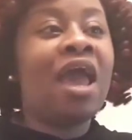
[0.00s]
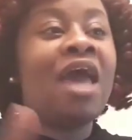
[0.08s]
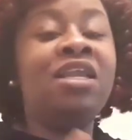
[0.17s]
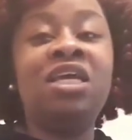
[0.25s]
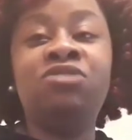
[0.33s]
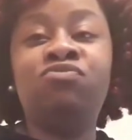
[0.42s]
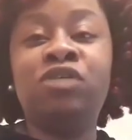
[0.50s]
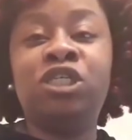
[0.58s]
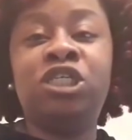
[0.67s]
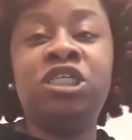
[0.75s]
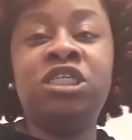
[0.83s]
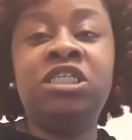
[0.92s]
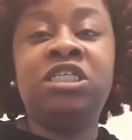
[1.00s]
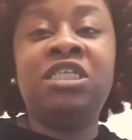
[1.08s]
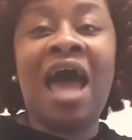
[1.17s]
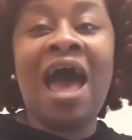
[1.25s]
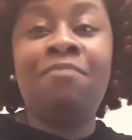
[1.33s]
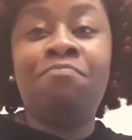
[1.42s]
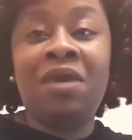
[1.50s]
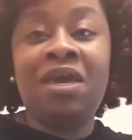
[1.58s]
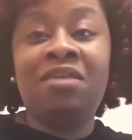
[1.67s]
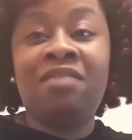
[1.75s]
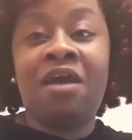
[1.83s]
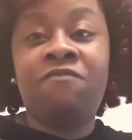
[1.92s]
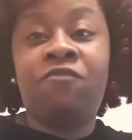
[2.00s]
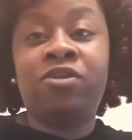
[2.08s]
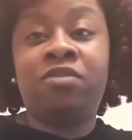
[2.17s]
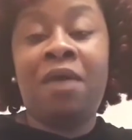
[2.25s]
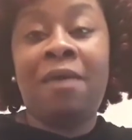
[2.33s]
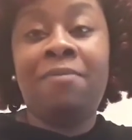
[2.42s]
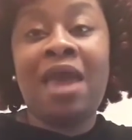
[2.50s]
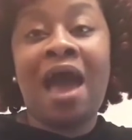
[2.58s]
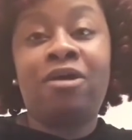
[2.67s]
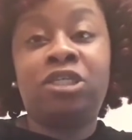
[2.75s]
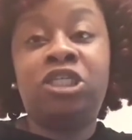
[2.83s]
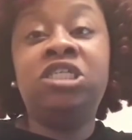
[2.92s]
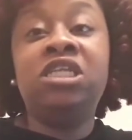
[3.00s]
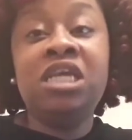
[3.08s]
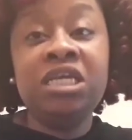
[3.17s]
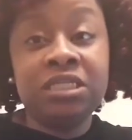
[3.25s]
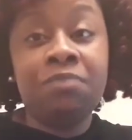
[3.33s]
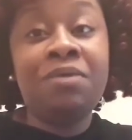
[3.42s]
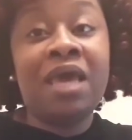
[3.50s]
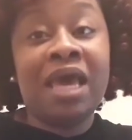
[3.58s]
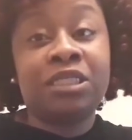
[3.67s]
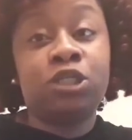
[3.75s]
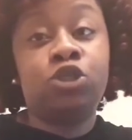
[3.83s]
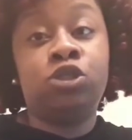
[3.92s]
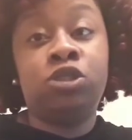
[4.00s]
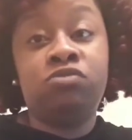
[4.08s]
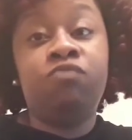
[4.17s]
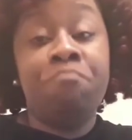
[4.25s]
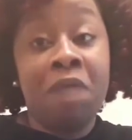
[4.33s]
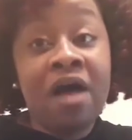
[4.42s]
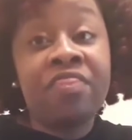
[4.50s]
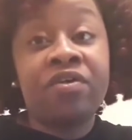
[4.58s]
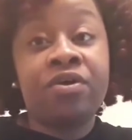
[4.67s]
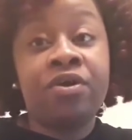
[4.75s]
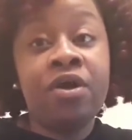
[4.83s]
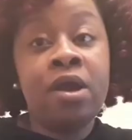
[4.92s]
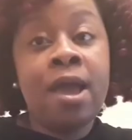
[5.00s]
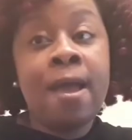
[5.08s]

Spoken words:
And then when she's not being there for the baby how she needs to be as a mother,